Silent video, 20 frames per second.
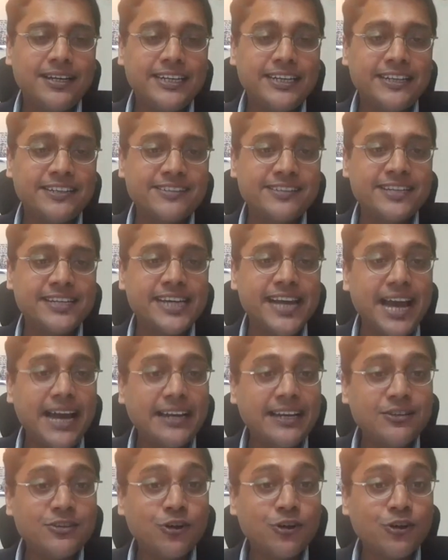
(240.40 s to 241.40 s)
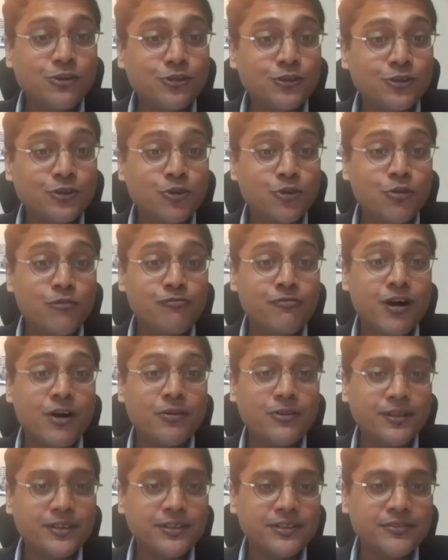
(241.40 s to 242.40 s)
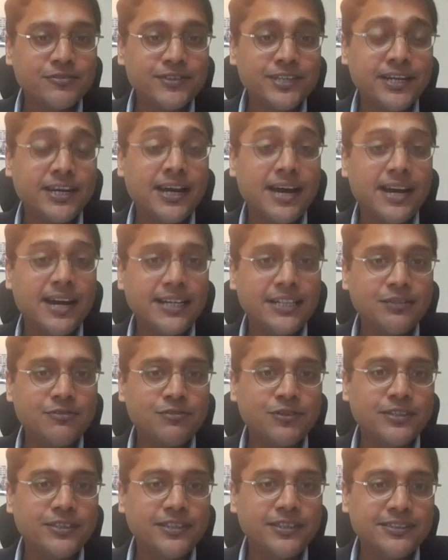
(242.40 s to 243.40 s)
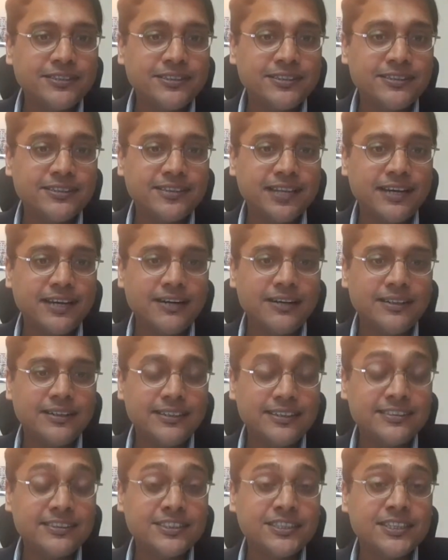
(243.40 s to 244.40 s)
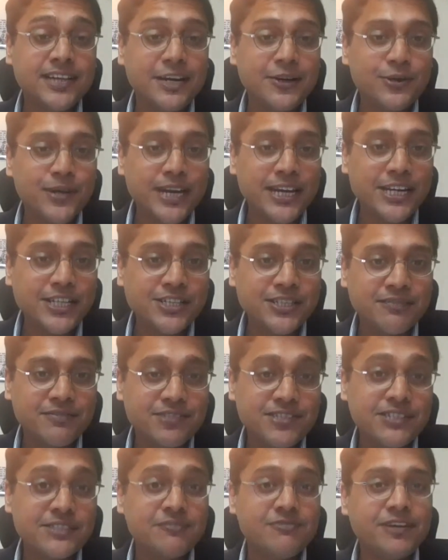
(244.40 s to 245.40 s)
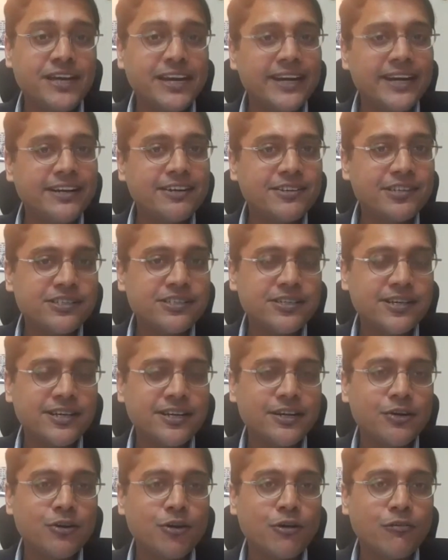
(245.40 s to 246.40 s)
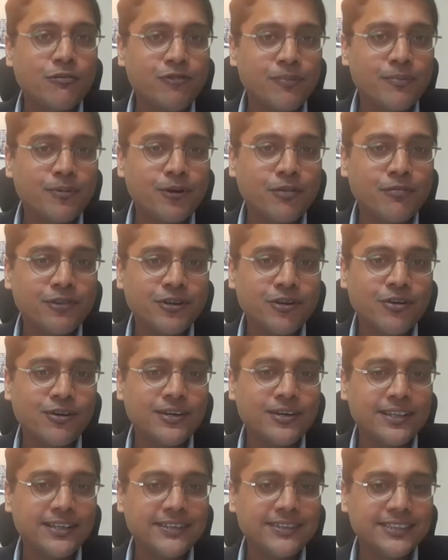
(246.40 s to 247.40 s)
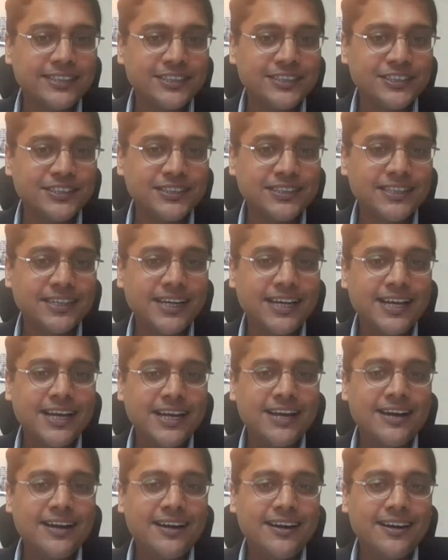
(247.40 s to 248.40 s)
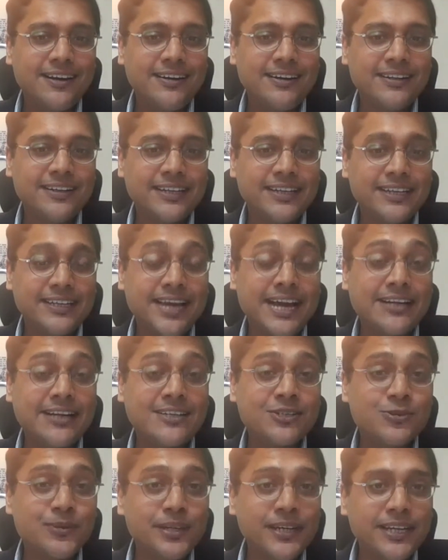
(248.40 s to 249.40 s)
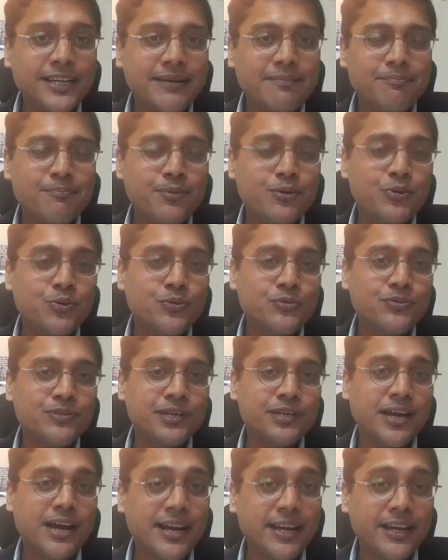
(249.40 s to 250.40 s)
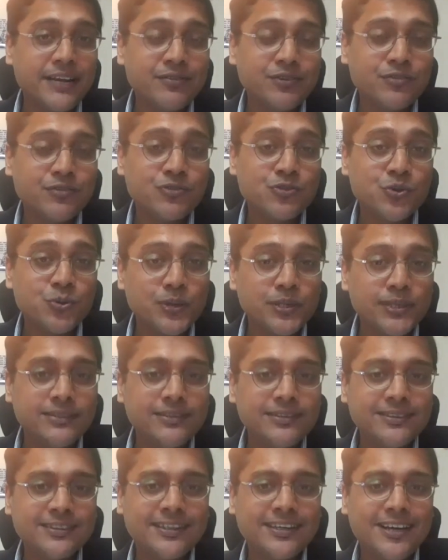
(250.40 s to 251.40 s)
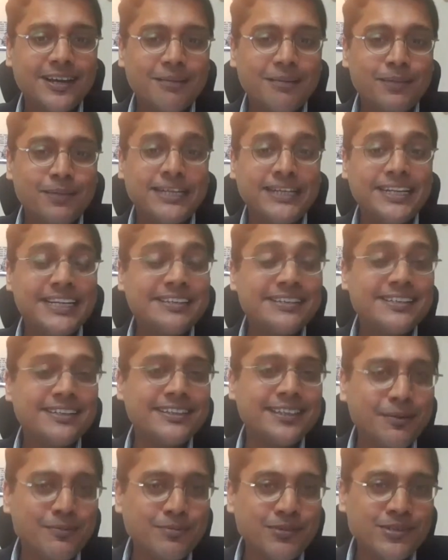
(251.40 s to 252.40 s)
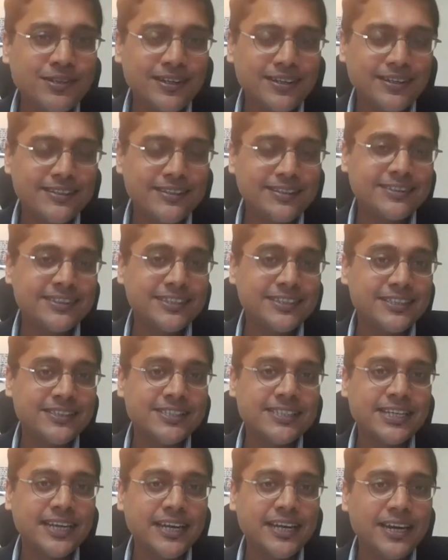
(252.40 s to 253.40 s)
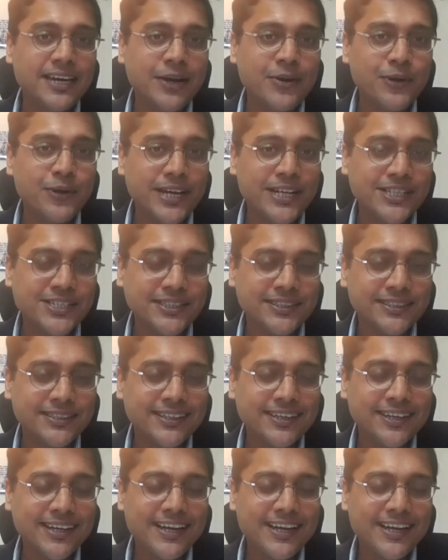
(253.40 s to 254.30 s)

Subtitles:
Interestingly, Annie is also the co-founder of the Alliance for Decision Education, which is a very interesting not-for-profit organization. It actually improves lives of students by teaching them decision skill education.